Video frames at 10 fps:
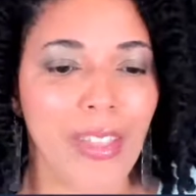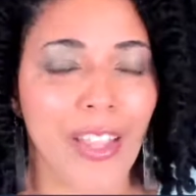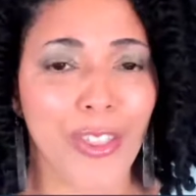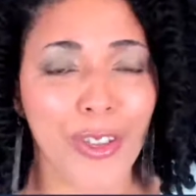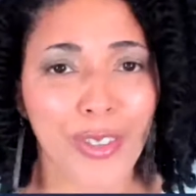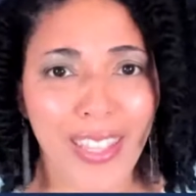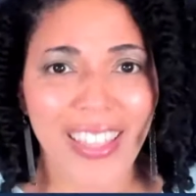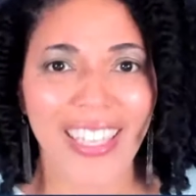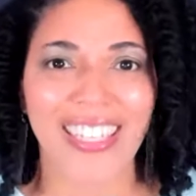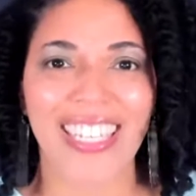They're the
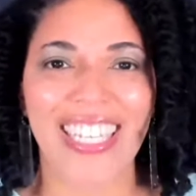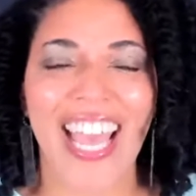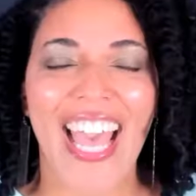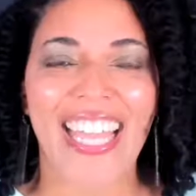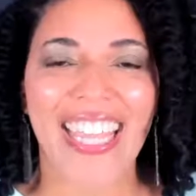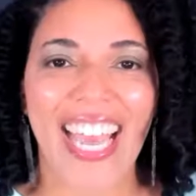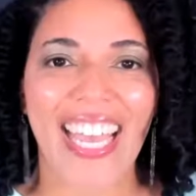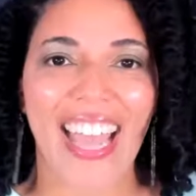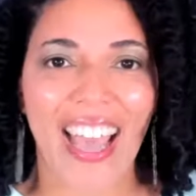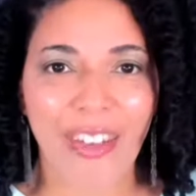things that
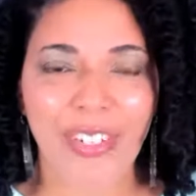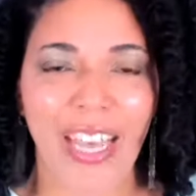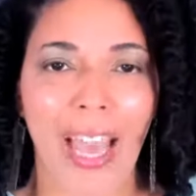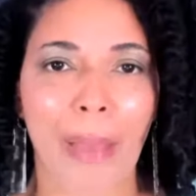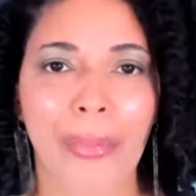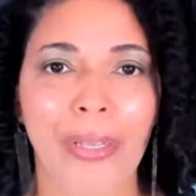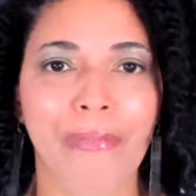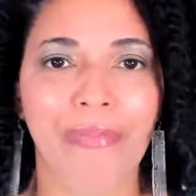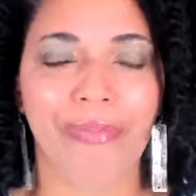have to happen